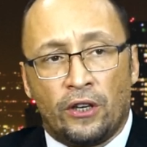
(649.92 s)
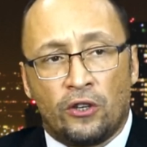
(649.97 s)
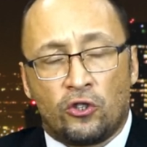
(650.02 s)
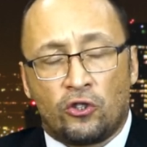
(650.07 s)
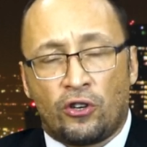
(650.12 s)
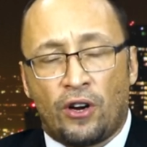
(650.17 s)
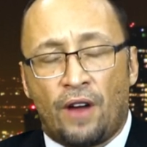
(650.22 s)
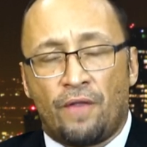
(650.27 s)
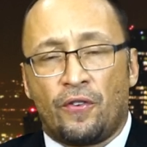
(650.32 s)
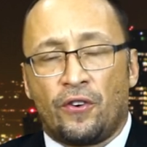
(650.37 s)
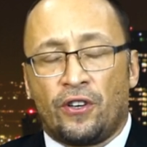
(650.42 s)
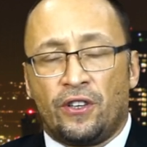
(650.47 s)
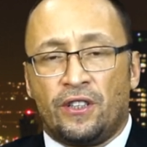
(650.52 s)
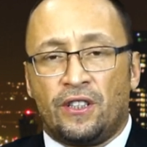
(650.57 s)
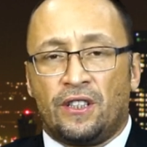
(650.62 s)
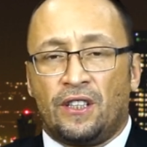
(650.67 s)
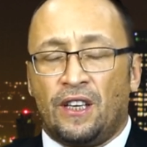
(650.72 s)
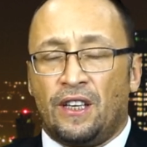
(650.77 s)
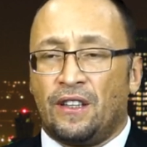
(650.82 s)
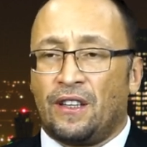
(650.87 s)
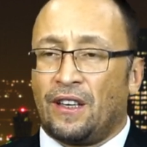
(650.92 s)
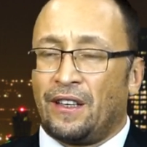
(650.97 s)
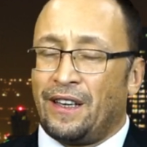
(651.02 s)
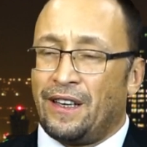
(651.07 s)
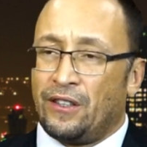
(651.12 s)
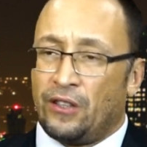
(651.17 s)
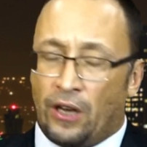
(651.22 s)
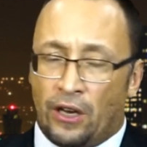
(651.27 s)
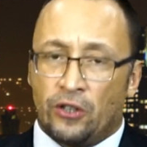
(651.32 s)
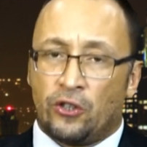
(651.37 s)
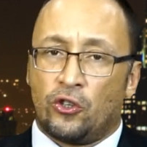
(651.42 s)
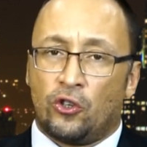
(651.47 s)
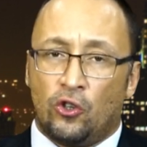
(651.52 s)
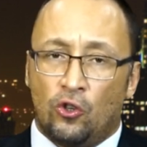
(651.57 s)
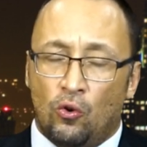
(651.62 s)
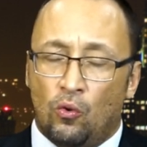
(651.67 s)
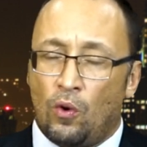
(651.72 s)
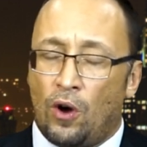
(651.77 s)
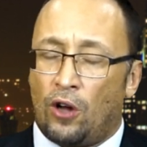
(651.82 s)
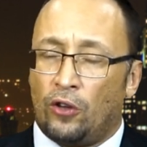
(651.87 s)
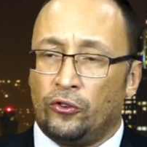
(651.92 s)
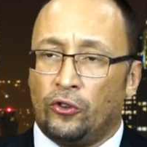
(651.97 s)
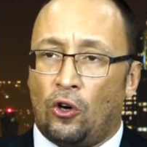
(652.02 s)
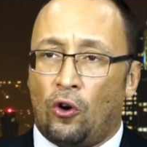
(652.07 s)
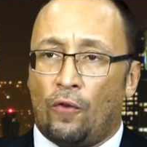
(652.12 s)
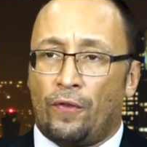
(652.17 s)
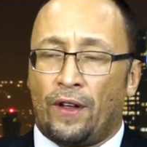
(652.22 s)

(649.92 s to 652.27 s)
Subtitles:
And Trevor, you see, as you well know,